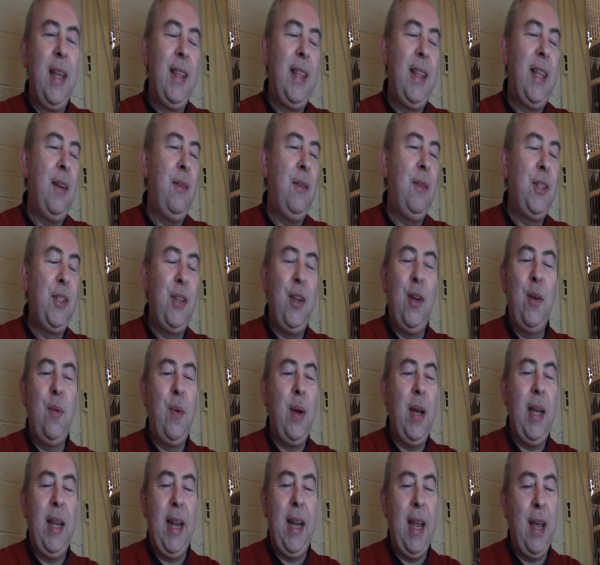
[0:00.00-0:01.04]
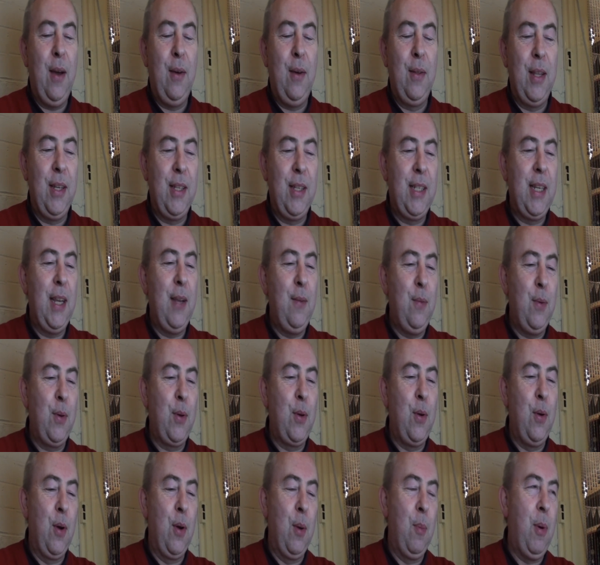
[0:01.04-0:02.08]
There is no way in hell that Steve would
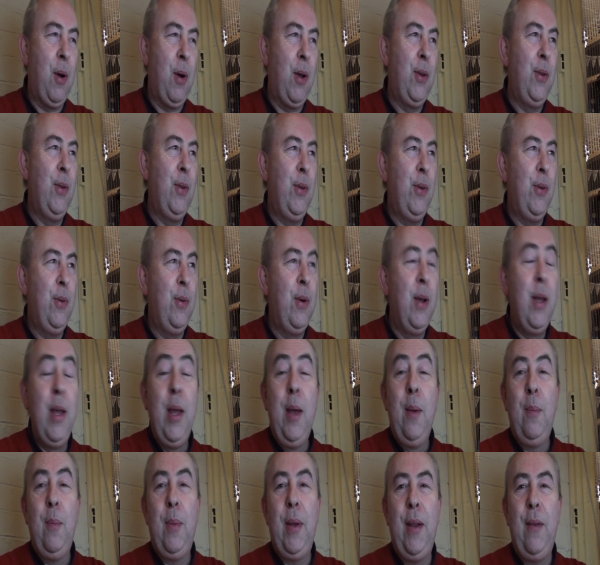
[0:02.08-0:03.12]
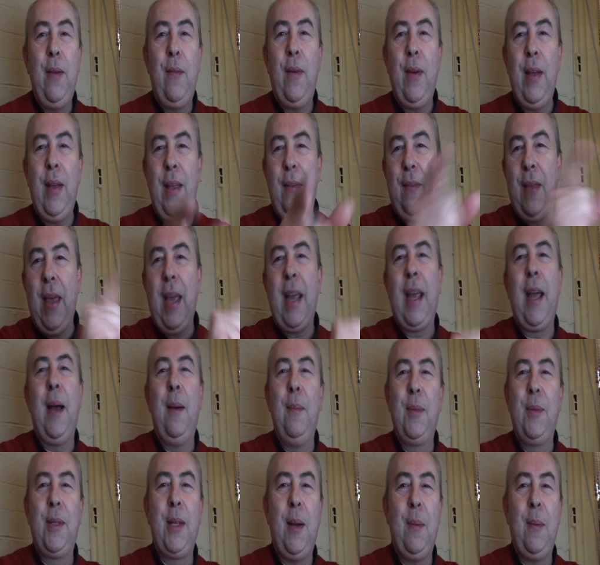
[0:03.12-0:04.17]
cook a pot noodle, but if that
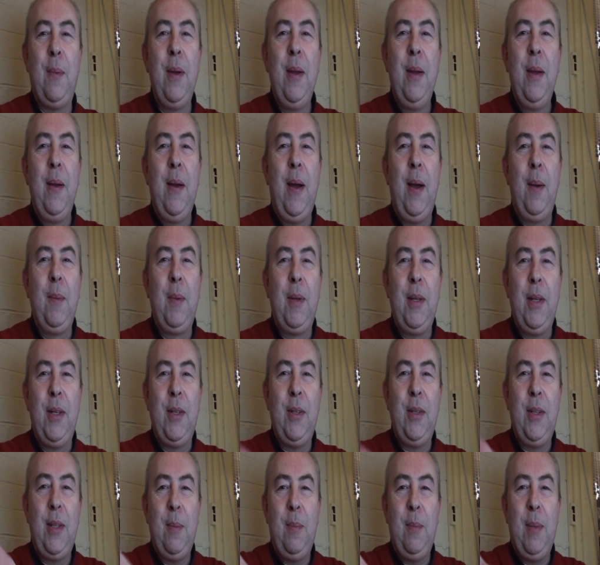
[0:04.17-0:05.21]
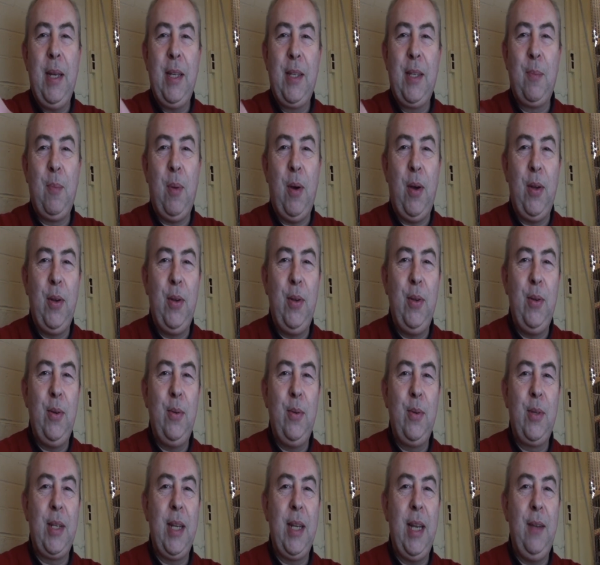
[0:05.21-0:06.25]
comes up, I'm going to do the best pot
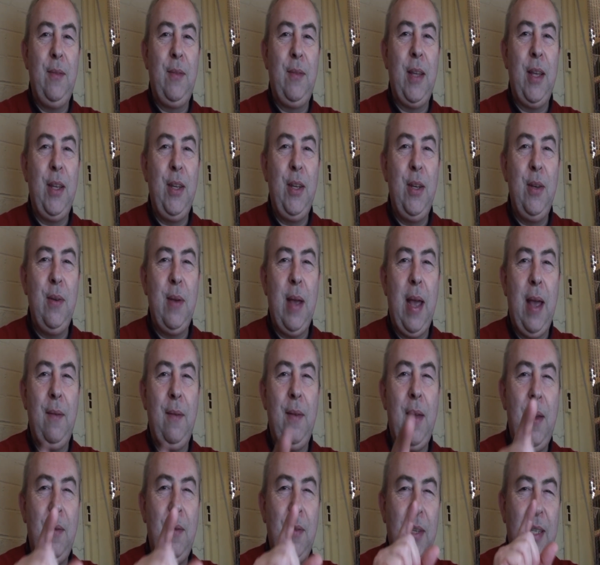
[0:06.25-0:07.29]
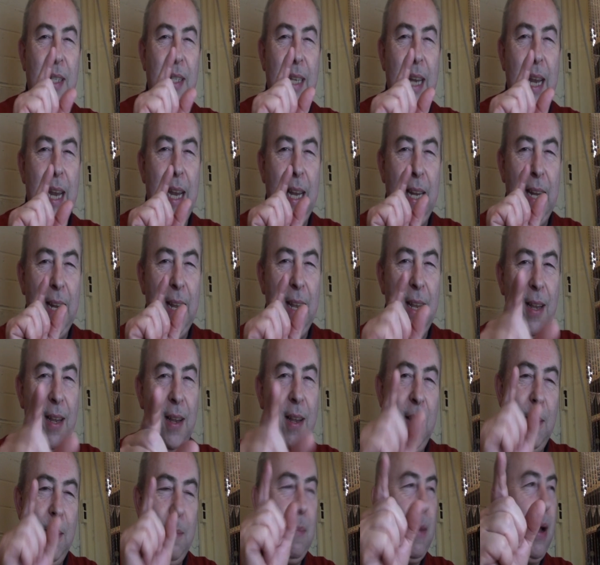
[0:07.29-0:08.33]
noodle, Steve, that you have ever seen.
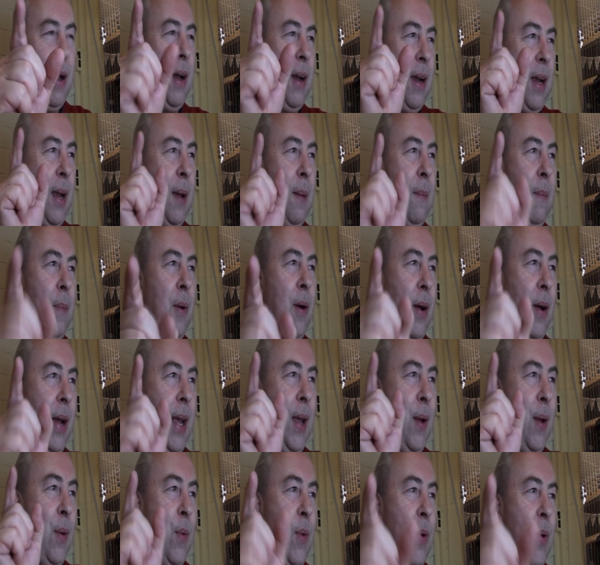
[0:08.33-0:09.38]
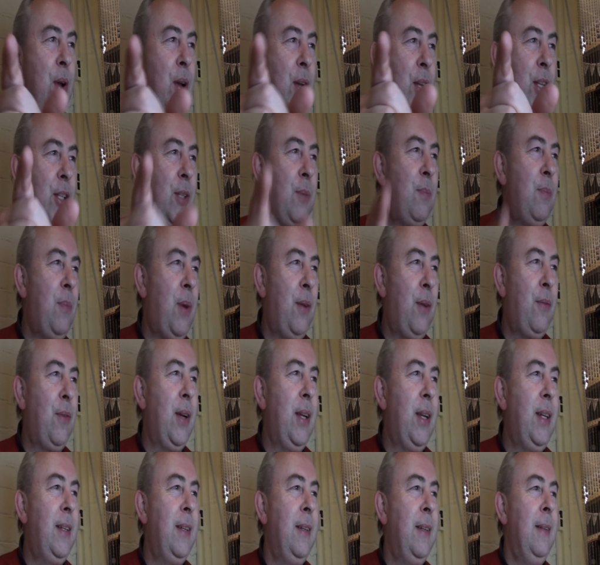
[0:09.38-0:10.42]
Mark my words, my
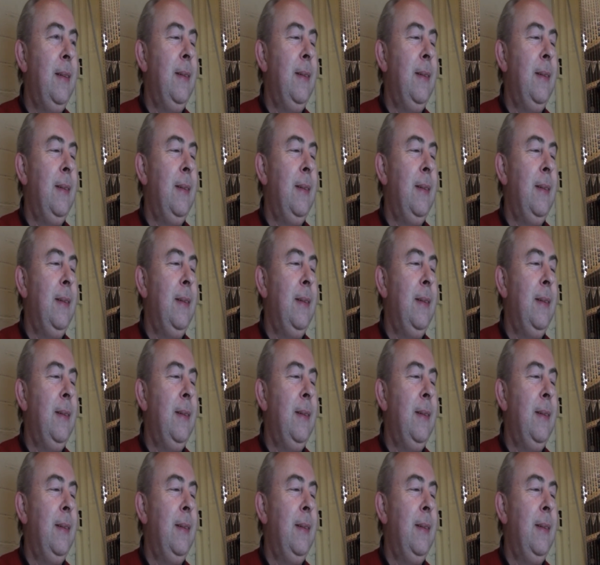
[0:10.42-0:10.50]
friend.